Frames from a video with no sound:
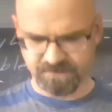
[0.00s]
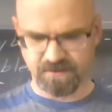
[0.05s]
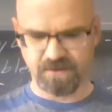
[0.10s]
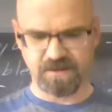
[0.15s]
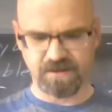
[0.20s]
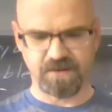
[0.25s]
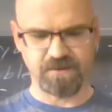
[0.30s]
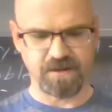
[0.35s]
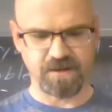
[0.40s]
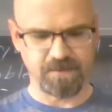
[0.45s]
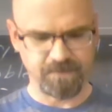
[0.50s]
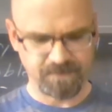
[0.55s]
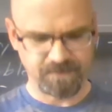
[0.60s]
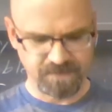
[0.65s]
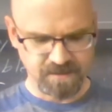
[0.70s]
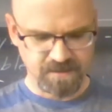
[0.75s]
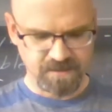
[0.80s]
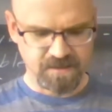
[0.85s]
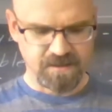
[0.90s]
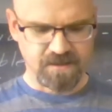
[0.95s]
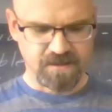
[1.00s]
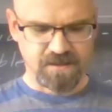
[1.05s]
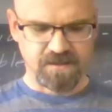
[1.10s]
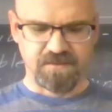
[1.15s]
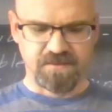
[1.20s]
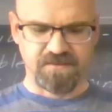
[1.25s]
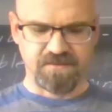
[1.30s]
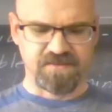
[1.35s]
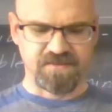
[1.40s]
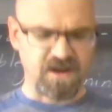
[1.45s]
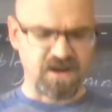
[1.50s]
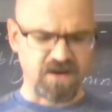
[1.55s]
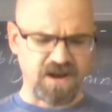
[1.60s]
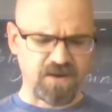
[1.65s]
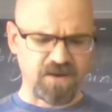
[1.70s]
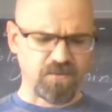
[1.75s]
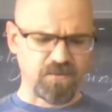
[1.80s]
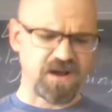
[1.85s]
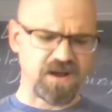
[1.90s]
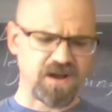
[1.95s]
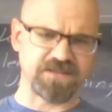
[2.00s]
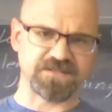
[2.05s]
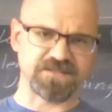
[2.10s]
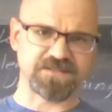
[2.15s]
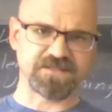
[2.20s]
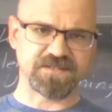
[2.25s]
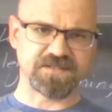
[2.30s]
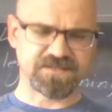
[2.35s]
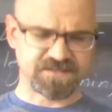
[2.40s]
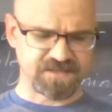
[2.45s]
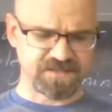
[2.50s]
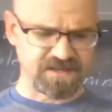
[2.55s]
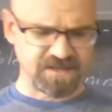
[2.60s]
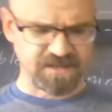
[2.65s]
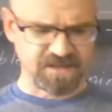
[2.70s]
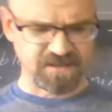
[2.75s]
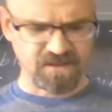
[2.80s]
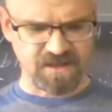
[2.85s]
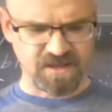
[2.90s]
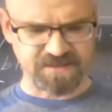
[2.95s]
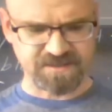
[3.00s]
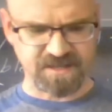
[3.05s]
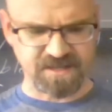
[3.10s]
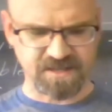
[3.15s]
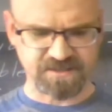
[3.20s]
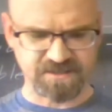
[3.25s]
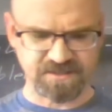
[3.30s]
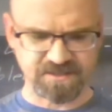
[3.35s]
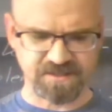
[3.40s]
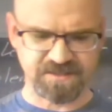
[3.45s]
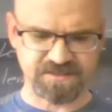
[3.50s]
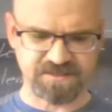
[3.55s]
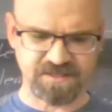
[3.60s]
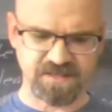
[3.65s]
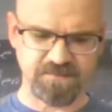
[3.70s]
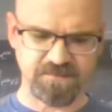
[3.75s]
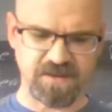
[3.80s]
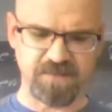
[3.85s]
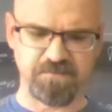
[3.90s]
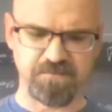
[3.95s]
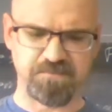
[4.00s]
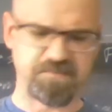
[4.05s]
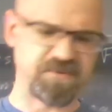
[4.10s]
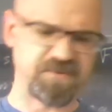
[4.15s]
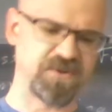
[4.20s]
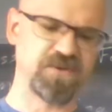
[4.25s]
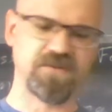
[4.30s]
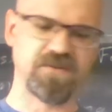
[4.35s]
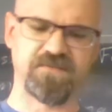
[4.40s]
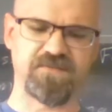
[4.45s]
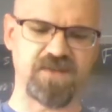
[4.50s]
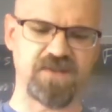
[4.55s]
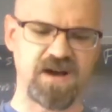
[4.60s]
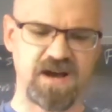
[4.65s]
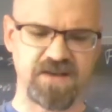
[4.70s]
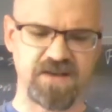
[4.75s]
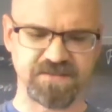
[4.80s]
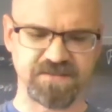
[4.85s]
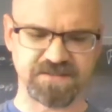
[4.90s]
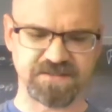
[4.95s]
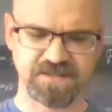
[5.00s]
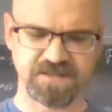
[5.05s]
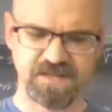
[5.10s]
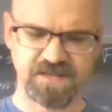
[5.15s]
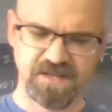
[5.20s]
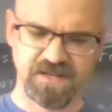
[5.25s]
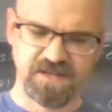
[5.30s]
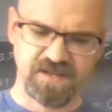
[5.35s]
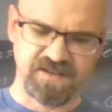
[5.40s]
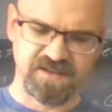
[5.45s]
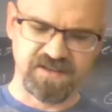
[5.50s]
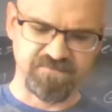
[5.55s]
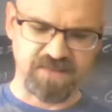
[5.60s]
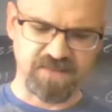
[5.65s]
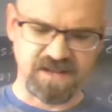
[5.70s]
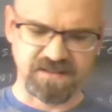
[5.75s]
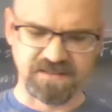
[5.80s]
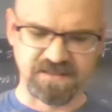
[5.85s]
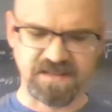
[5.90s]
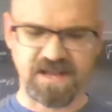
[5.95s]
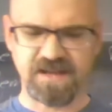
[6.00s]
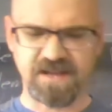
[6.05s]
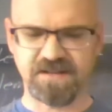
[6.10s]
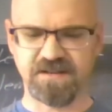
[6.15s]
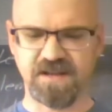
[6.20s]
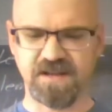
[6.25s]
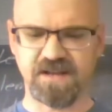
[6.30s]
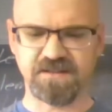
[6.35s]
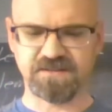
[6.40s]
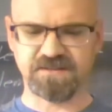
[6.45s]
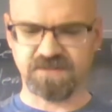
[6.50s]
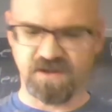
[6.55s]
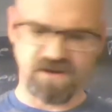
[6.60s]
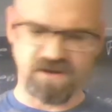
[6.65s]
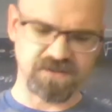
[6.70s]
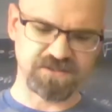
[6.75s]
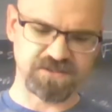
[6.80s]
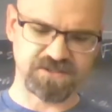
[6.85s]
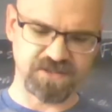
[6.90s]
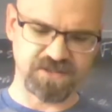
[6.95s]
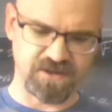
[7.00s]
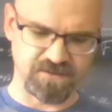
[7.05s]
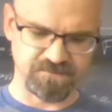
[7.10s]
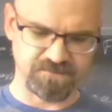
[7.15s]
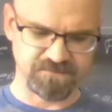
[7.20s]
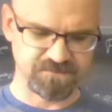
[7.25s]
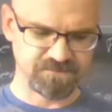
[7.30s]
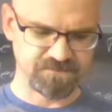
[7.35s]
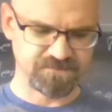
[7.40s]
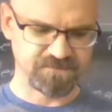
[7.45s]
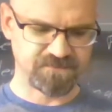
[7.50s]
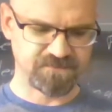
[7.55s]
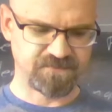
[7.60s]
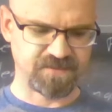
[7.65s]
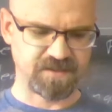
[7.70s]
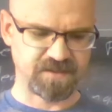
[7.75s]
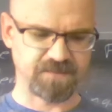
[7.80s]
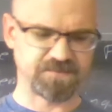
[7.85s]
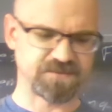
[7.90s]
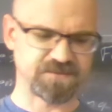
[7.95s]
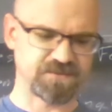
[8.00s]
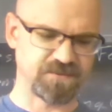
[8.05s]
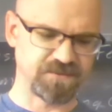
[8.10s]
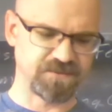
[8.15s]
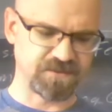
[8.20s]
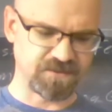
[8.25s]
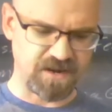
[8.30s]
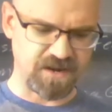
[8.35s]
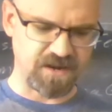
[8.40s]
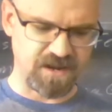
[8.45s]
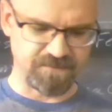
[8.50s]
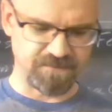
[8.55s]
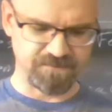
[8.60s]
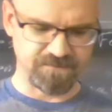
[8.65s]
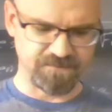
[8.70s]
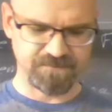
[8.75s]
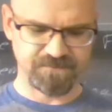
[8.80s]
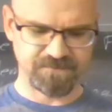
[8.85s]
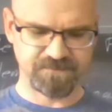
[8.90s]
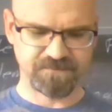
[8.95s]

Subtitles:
of it? Oh, here we go. There I was, sitting in Los Angeles in my beautiful office of my late-night talk show, Phillips told the crowd.